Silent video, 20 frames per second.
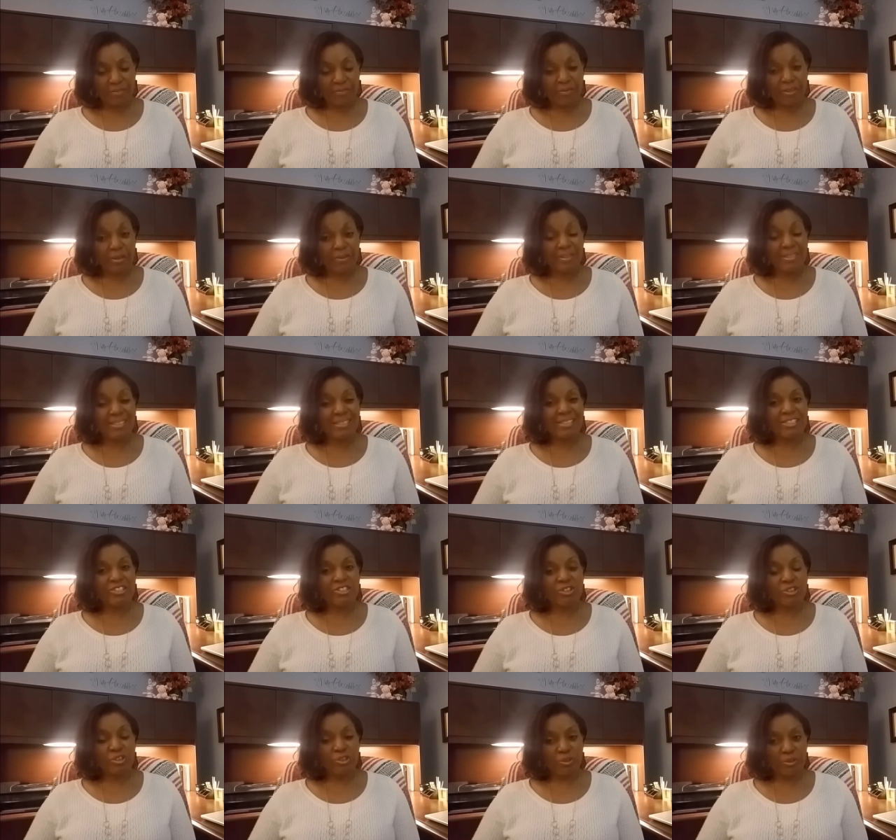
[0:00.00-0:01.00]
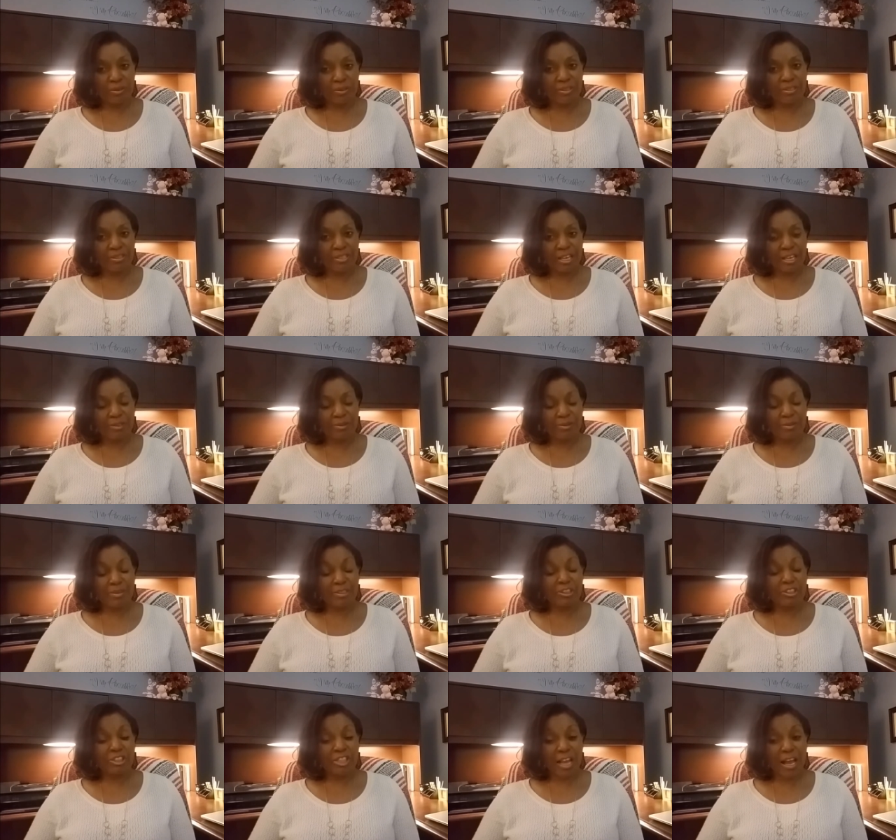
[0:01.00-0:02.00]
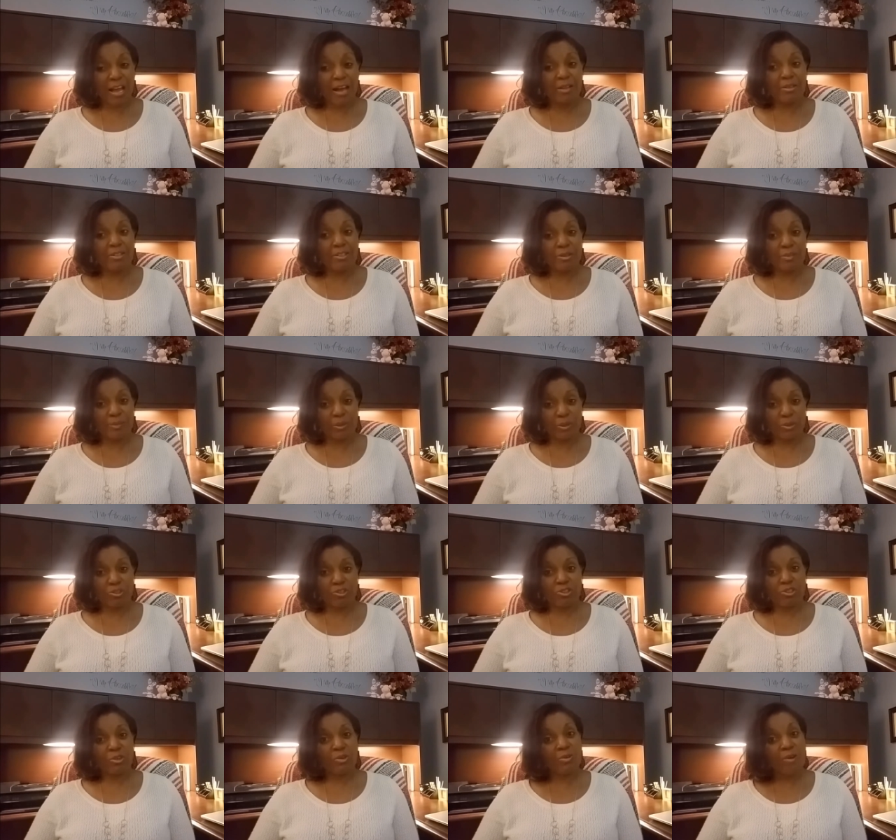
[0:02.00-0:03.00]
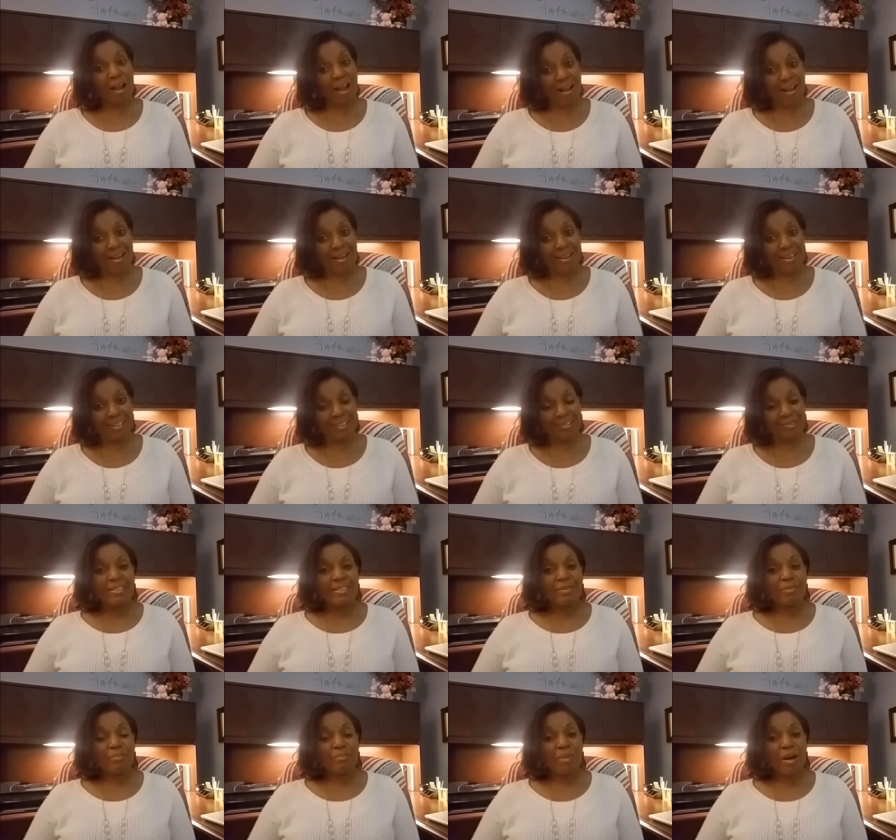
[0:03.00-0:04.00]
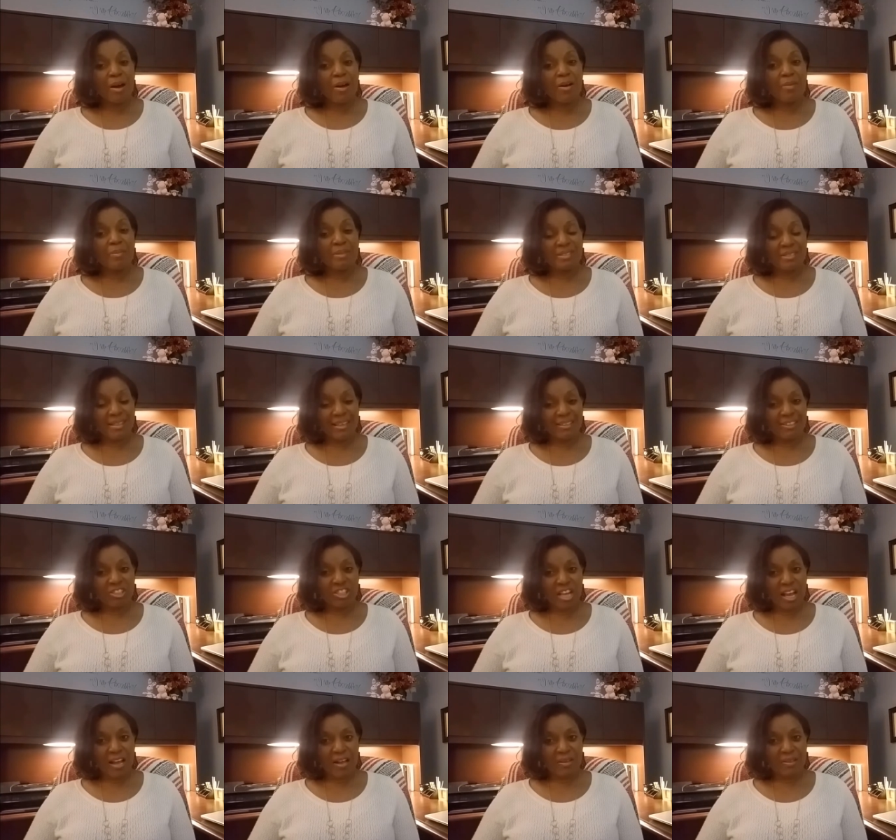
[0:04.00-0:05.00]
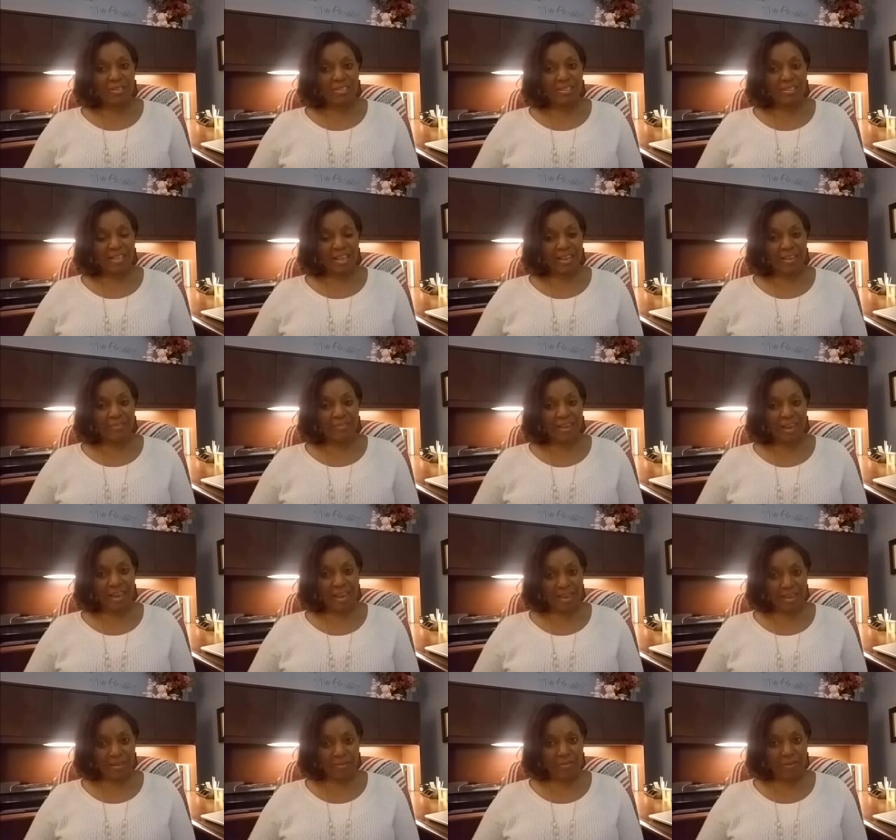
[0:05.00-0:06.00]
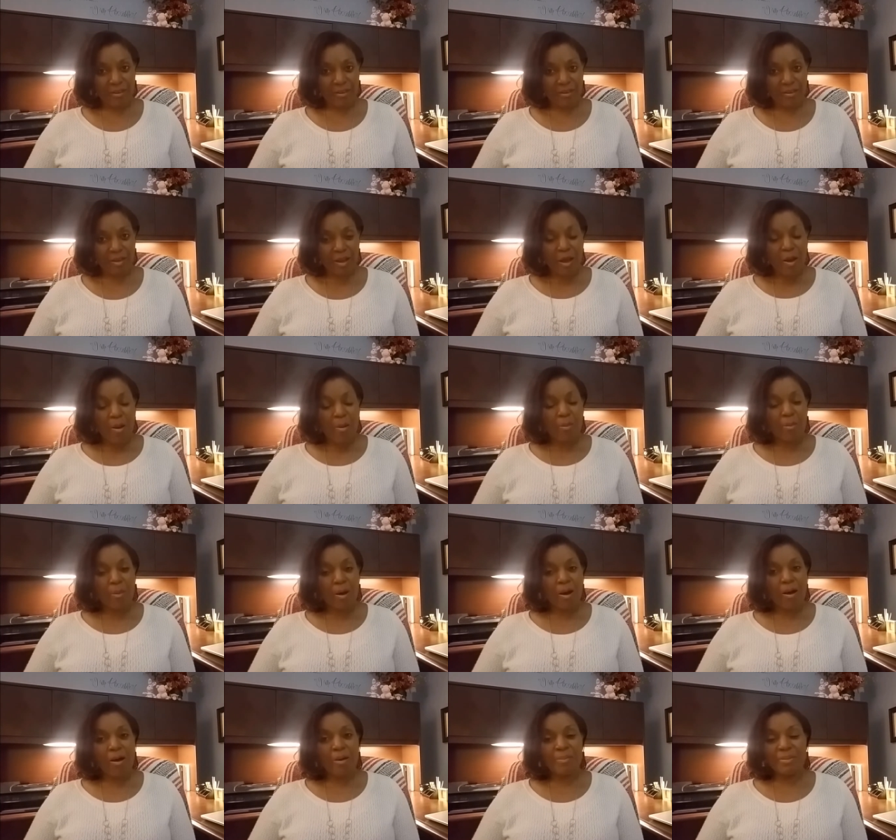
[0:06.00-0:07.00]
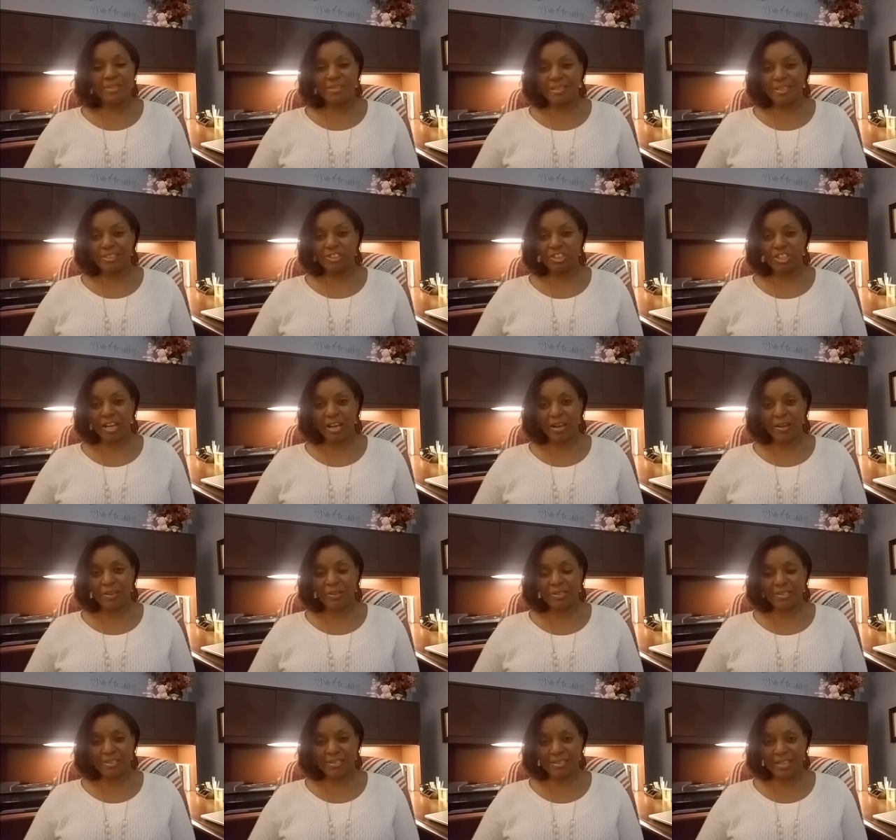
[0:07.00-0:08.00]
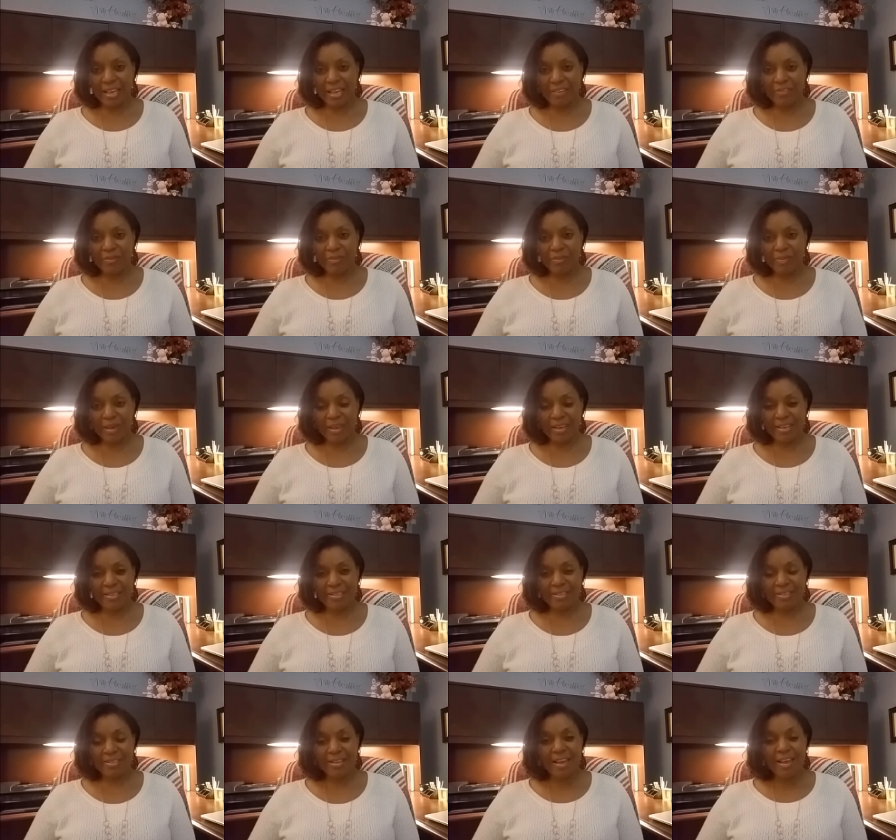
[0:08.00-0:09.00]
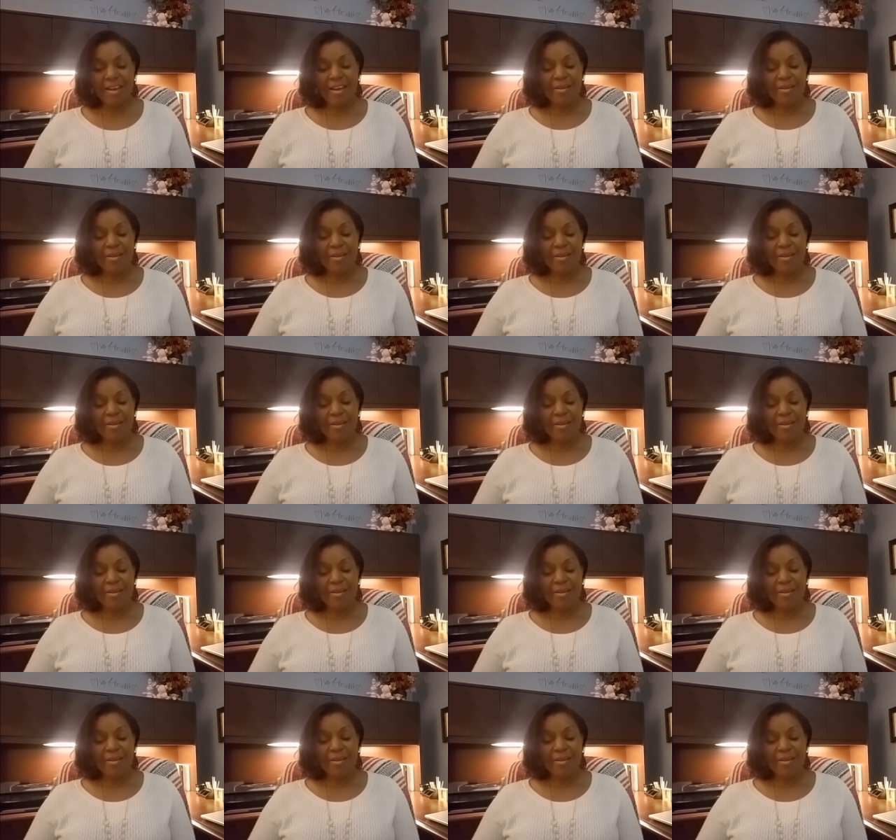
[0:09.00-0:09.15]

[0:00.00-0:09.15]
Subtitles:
if there is a secure attachment, the child is supposed to cry. Mom is that child's safe haven. Mom is that child's safe base.